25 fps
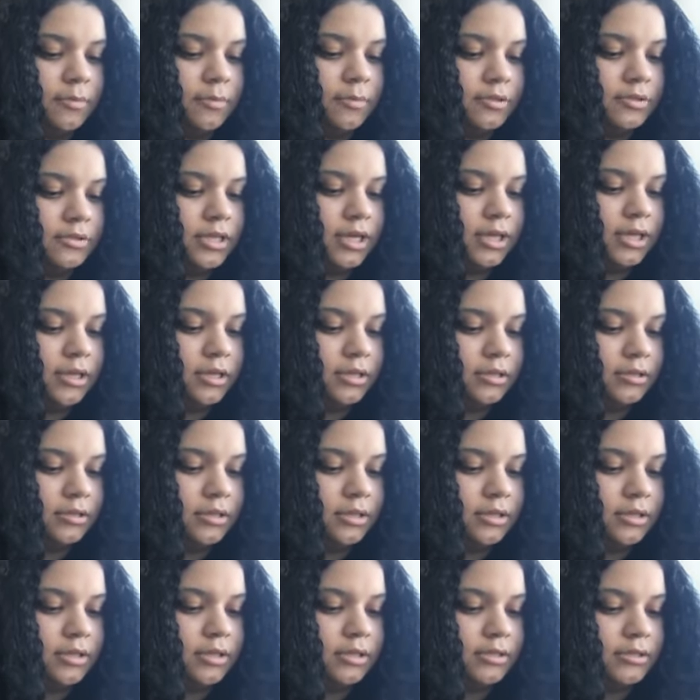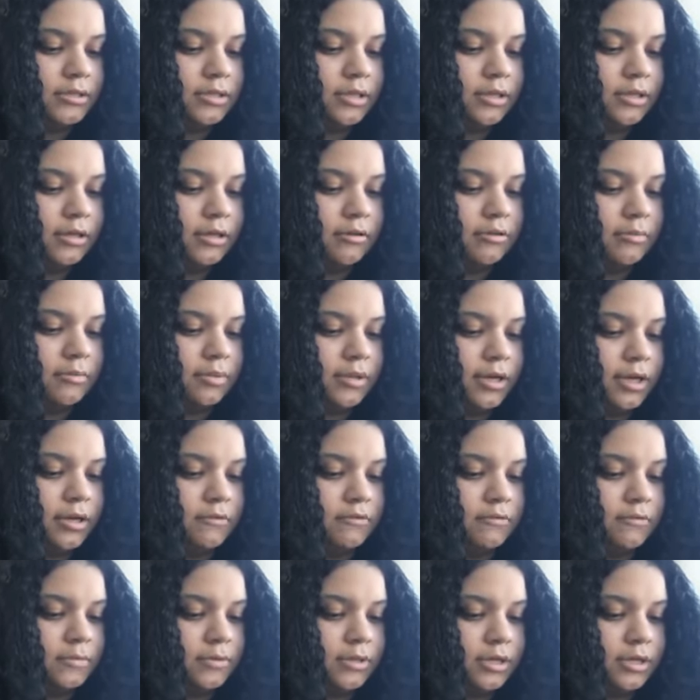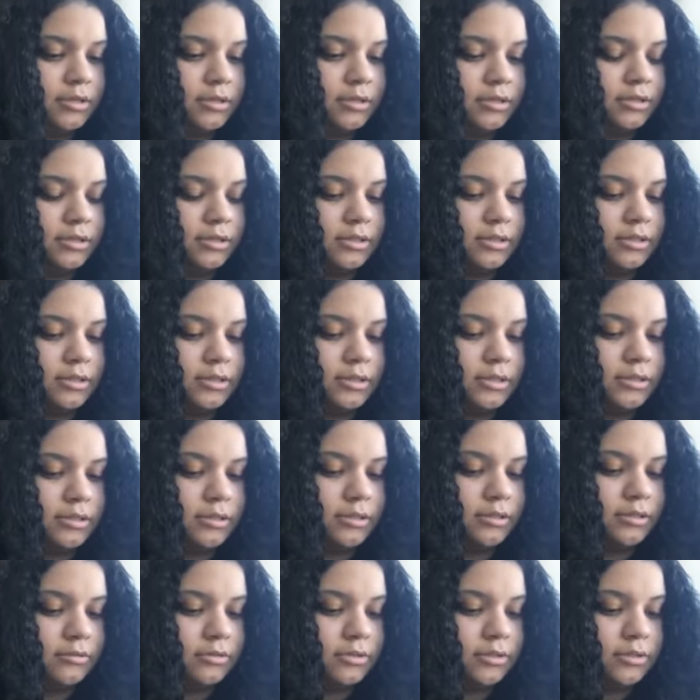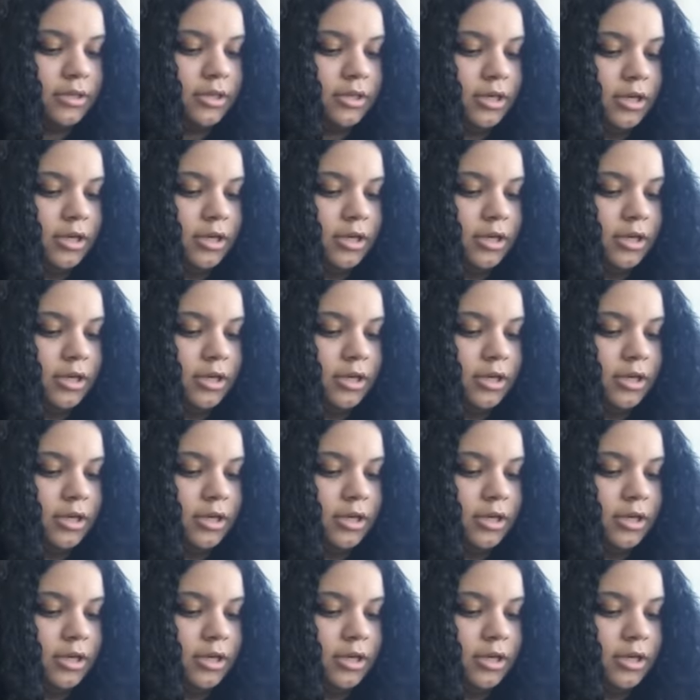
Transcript: most tellingly against another Black woman with the least excuse?